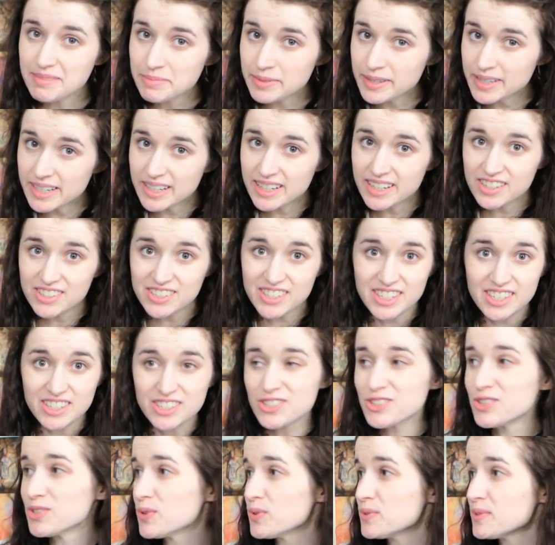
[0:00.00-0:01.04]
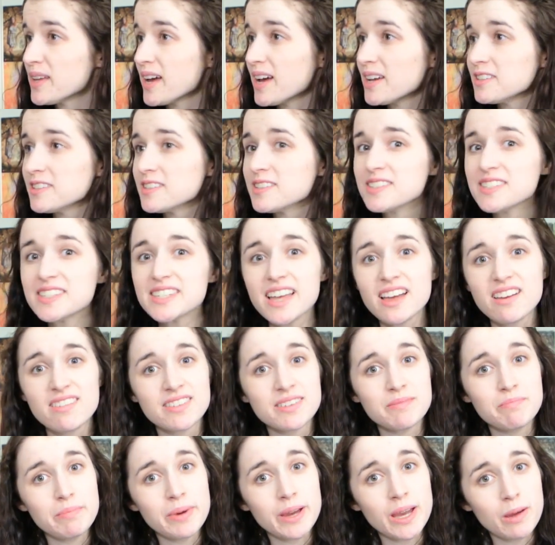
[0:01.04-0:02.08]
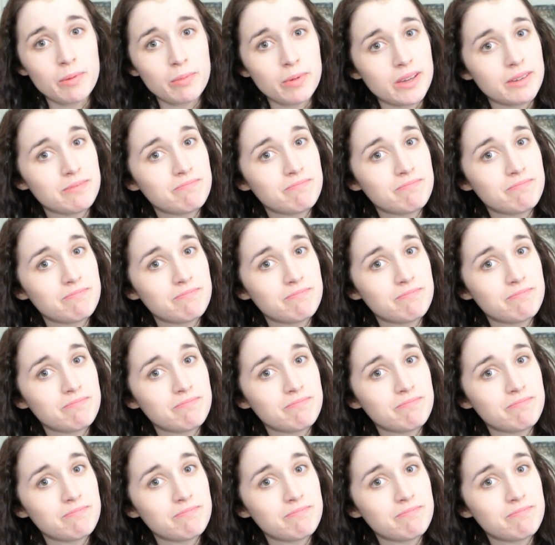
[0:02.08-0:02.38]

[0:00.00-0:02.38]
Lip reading: been here since 2007, baby.